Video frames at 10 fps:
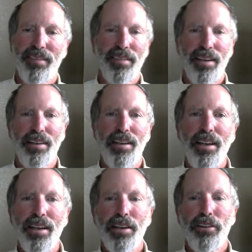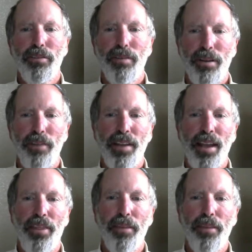So don't forget,